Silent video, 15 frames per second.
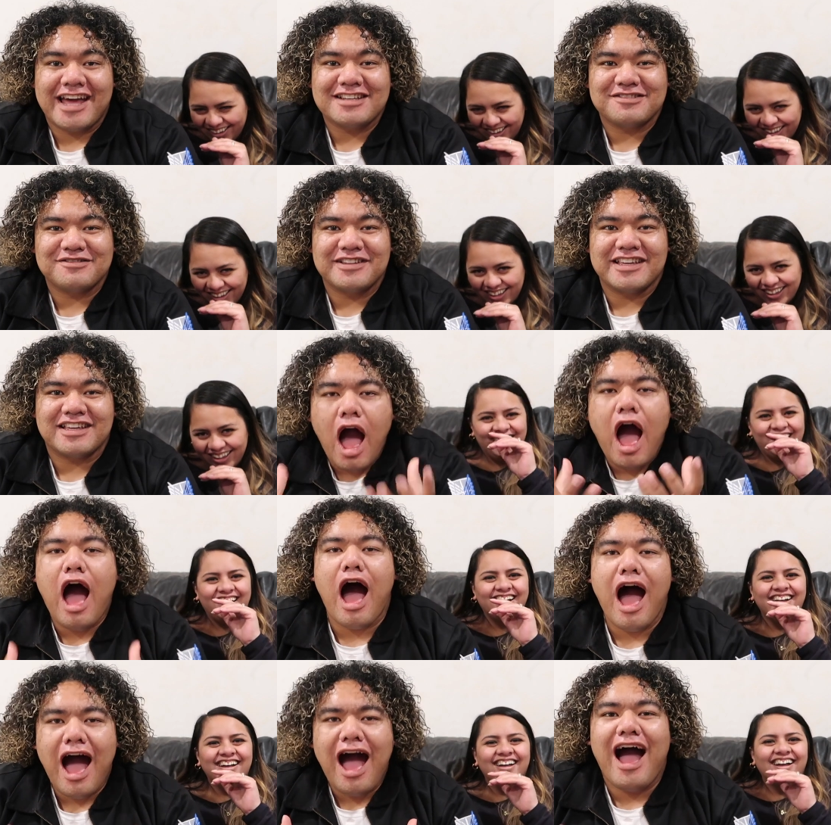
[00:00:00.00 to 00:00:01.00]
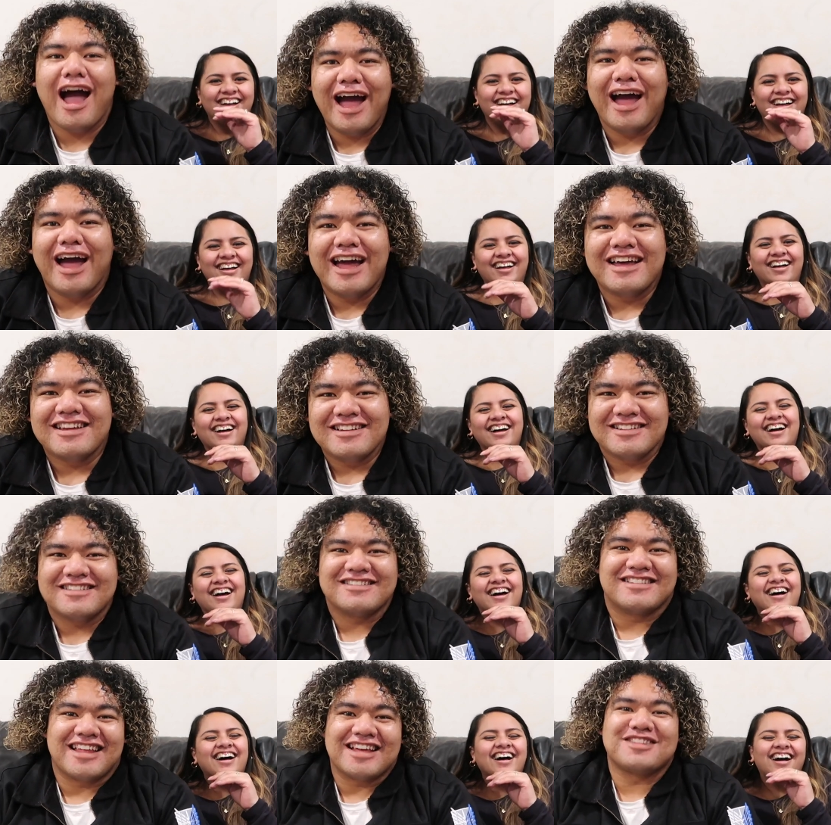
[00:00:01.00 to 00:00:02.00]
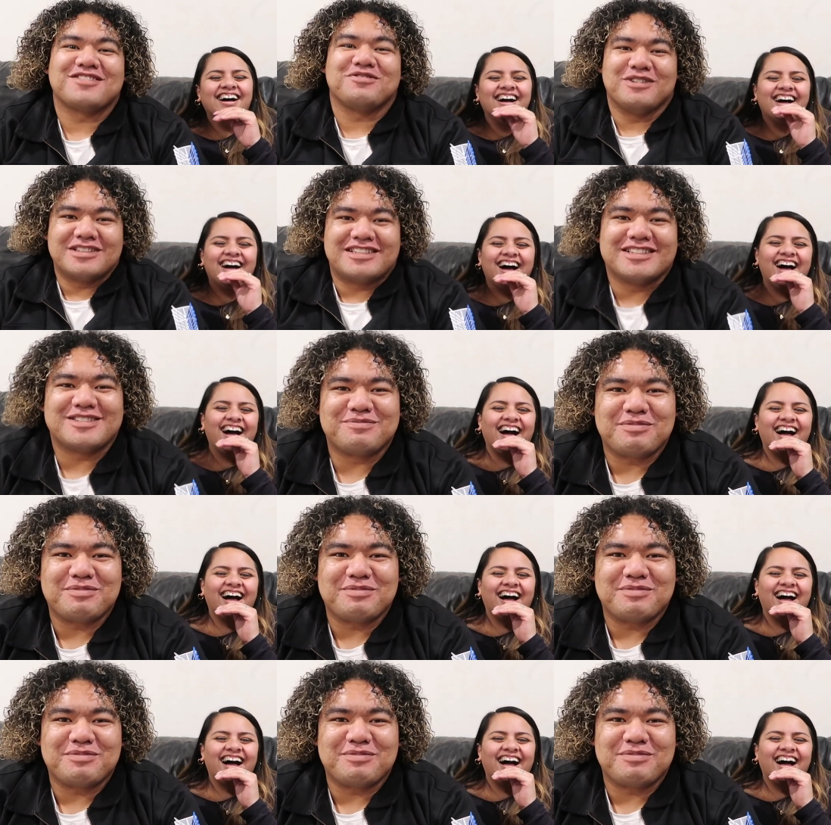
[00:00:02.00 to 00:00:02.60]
Speaker 1: last week? Ah, that's what this